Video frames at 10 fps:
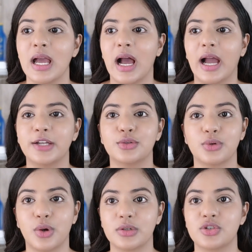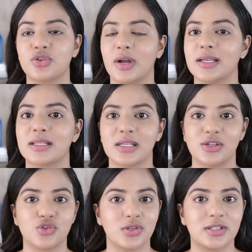I do not trust
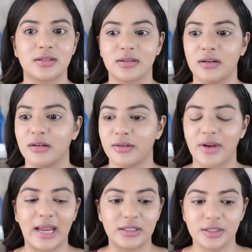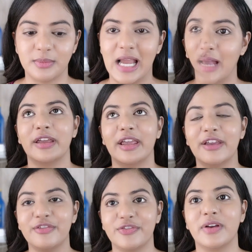in just uh, random labs.
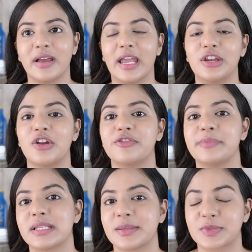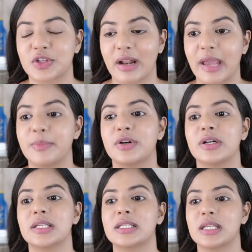If uh, any of my
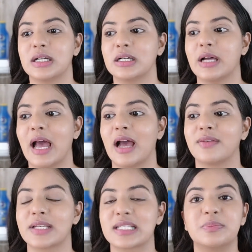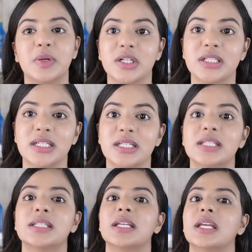subscribers uh, have
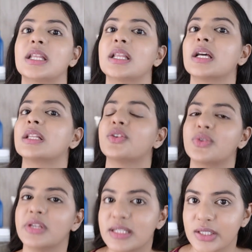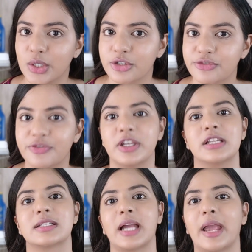expertise in the research
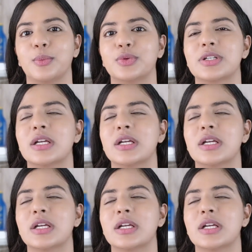field, I would